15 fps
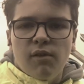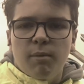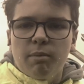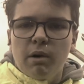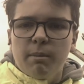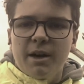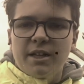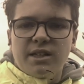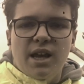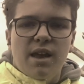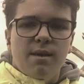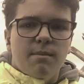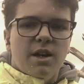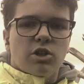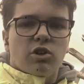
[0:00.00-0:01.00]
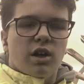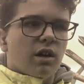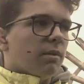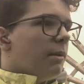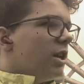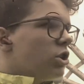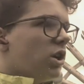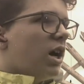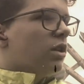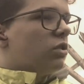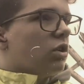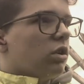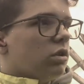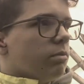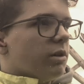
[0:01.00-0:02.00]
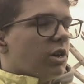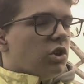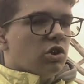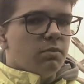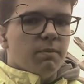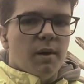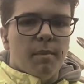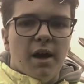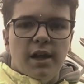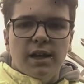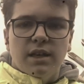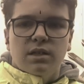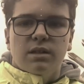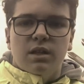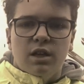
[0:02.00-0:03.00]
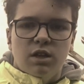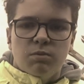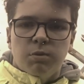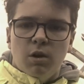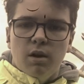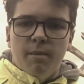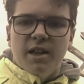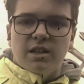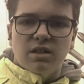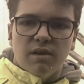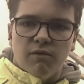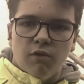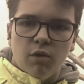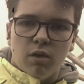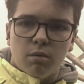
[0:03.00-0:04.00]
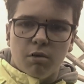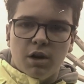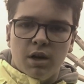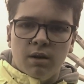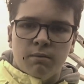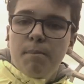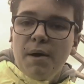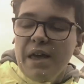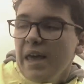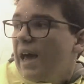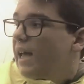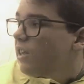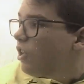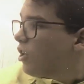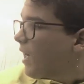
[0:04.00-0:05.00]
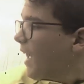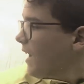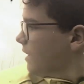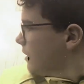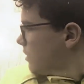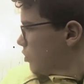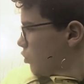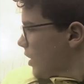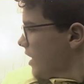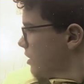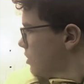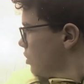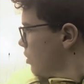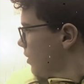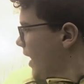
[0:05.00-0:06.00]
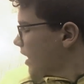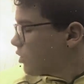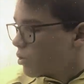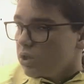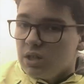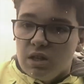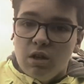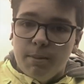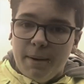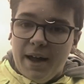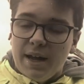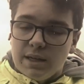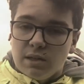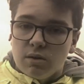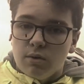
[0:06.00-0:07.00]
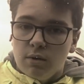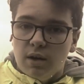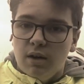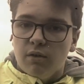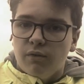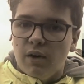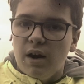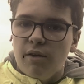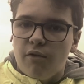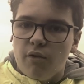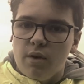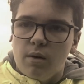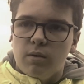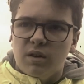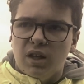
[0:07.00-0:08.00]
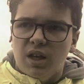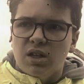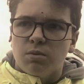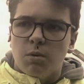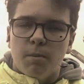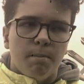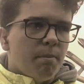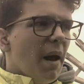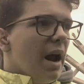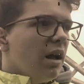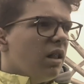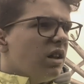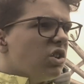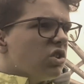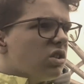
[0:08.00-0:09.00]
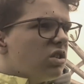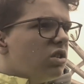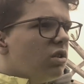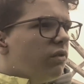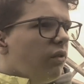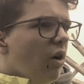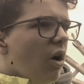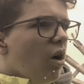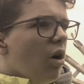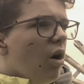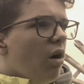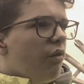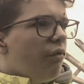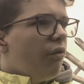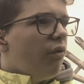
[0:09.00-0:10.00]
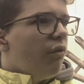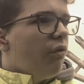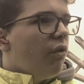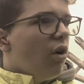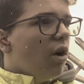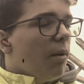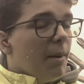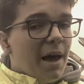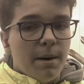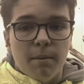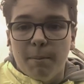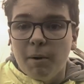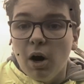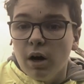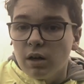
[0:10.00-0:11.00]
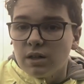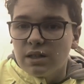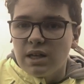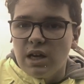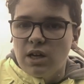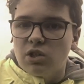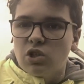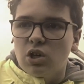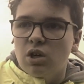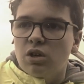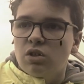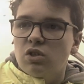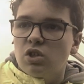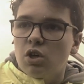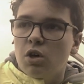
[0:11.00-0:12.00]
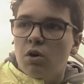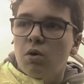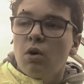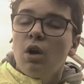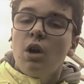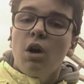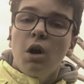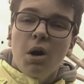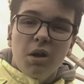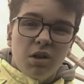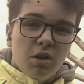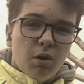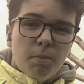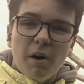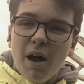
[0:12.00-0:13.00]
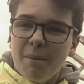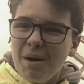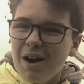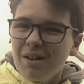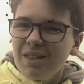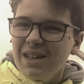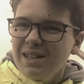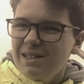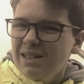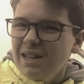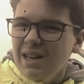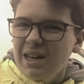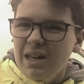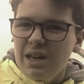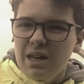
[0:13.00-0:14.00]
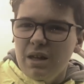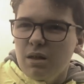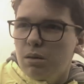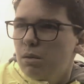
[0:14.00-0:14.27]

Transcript: I brought my tape measure, I could measure how tall the bridge is, but my guess is that it's probably about 7'3". But yeah, trains do actually still pass through here very frequently, as we're barely just too far off from Edinburgh Park Station, so you'll primarily see